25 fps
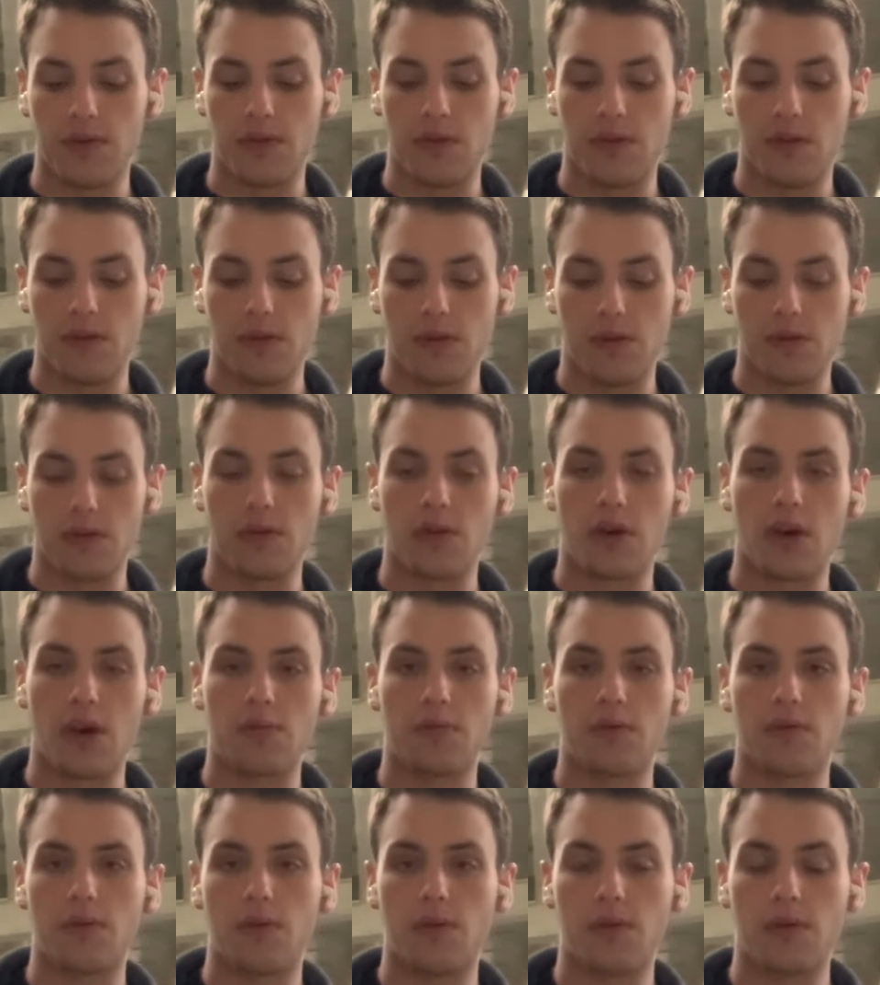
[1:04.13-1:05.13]
of those who came
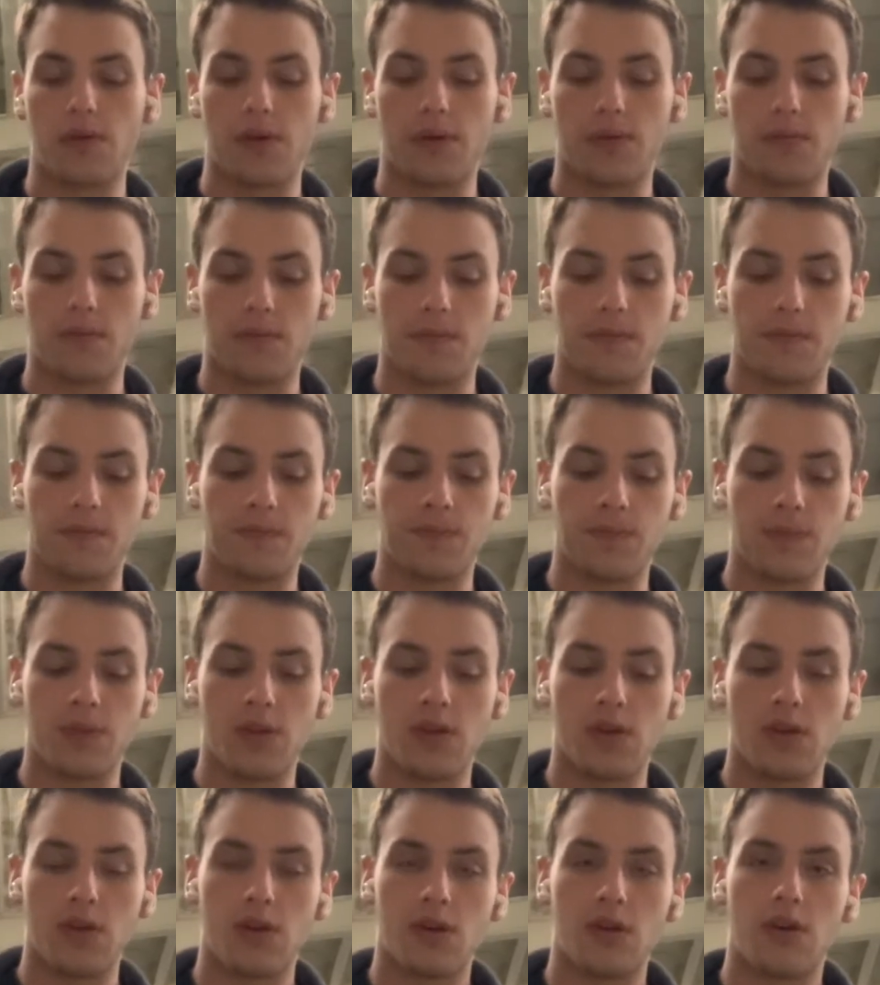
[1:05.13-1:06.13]
before them.
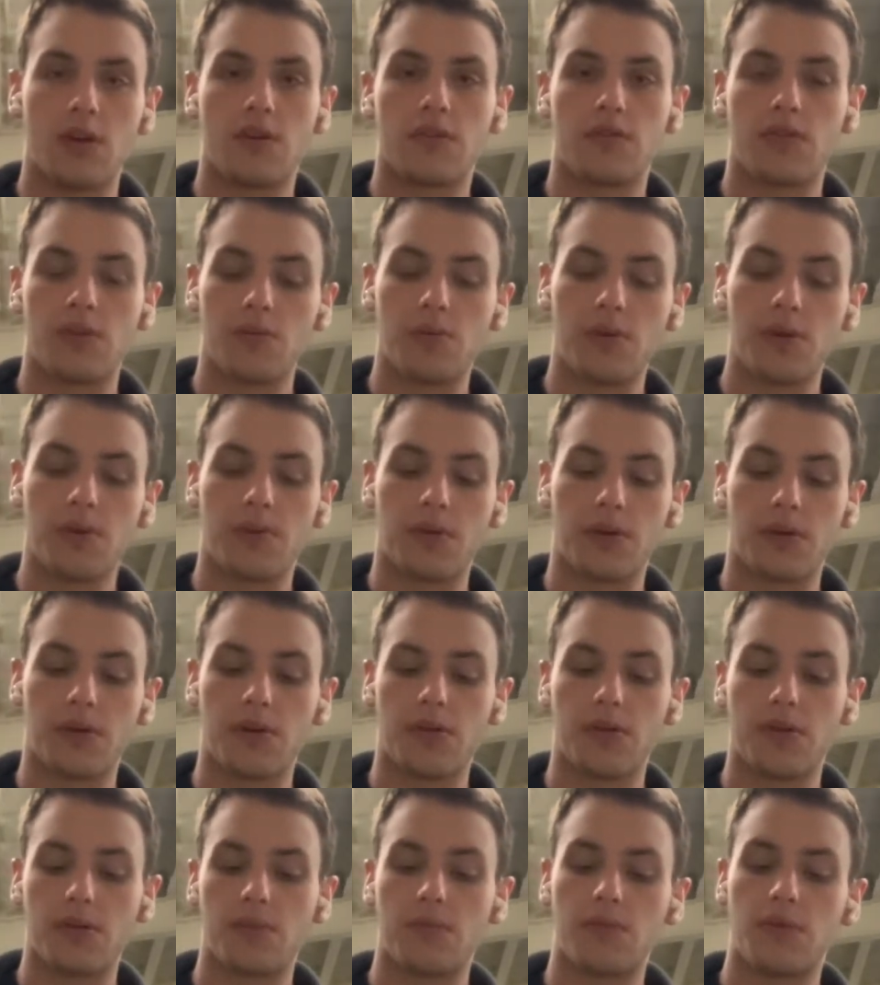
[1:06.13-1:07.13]
Simply
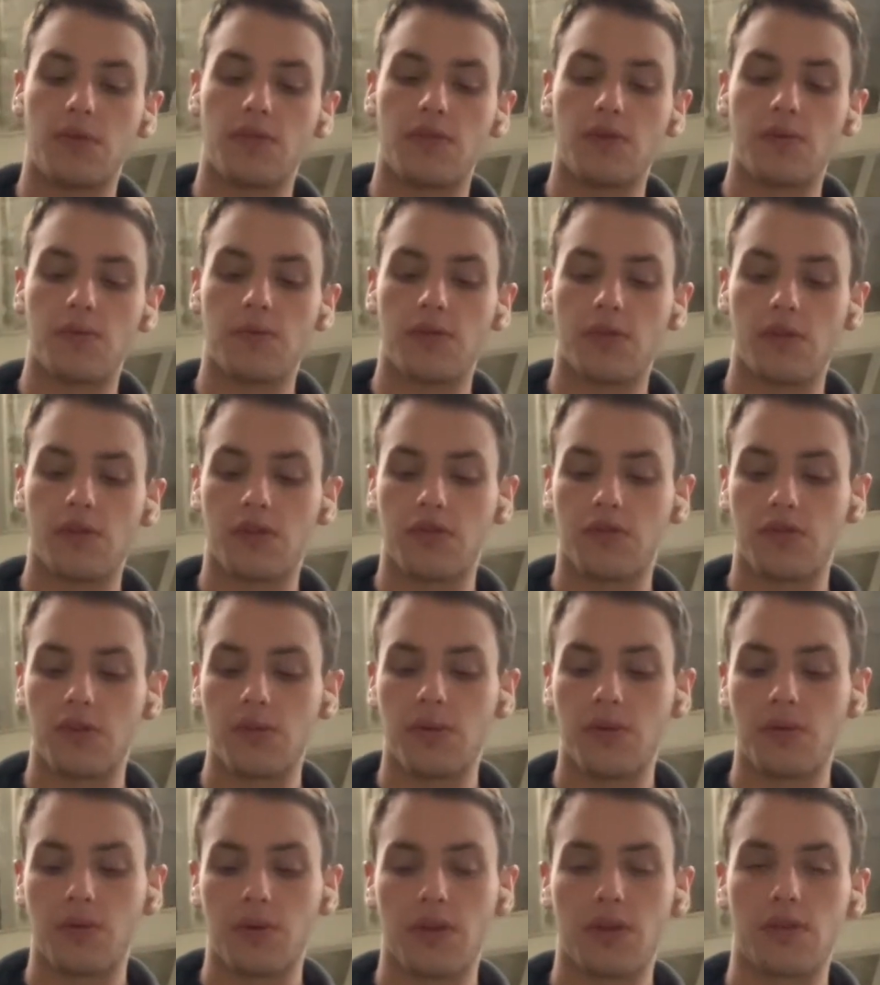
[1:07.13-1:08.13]
put, museums are
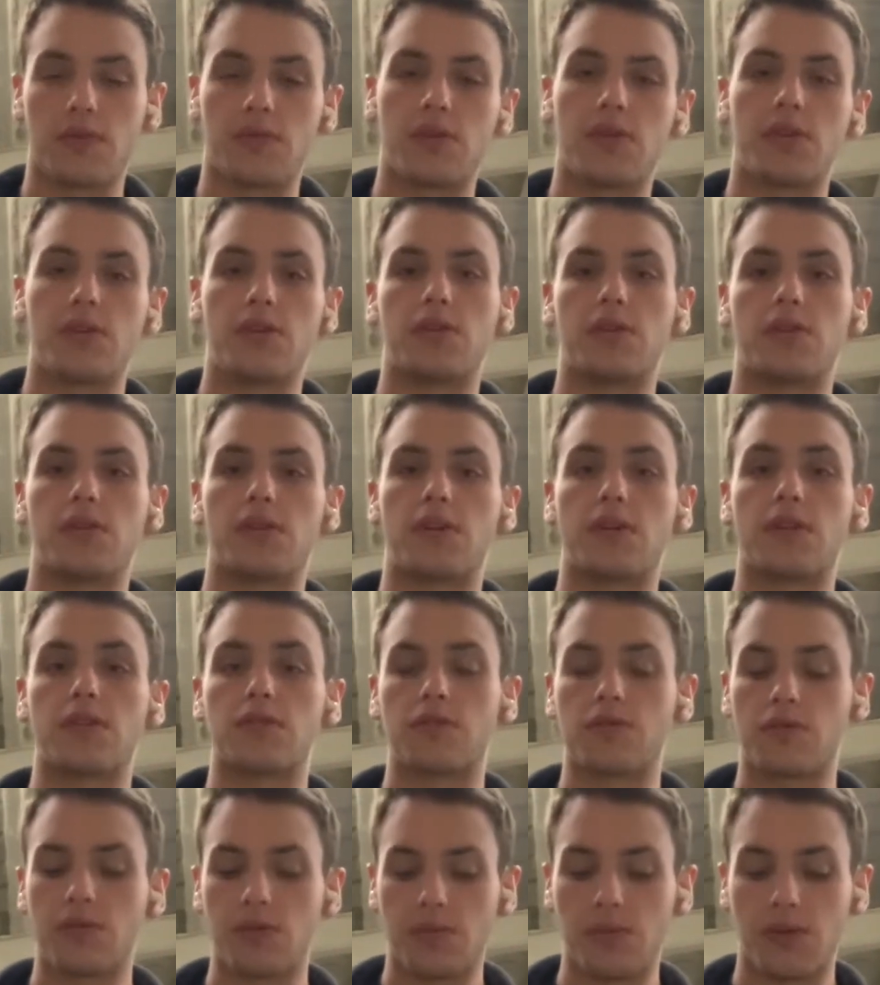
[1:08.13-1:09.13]
extremely relevant and
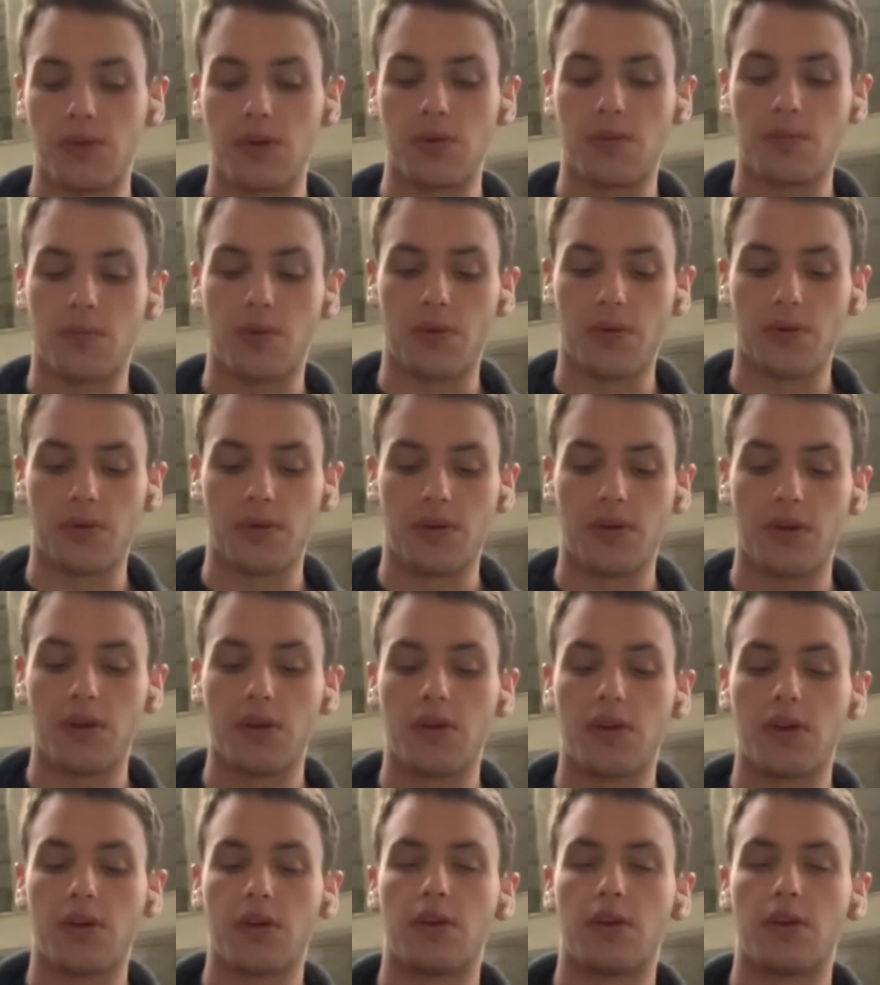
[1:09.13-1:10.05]
extremely important,